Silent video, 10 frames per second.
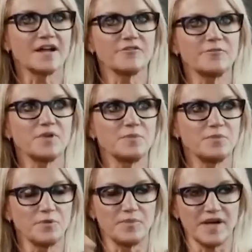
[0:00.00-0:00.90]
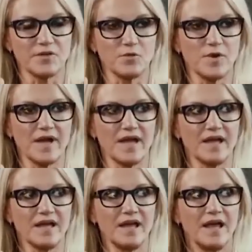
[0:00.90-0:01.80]
lot of people, by the
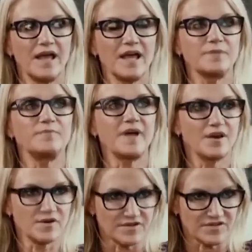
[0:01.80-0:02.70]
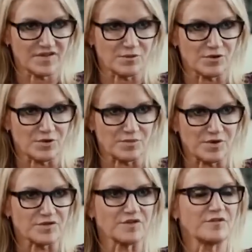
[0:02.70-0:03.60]
way, had parents that were
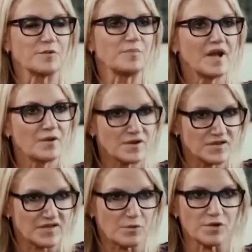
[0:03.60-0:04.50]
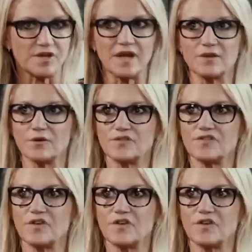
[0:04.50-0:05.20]
abusive or parents that were yellers.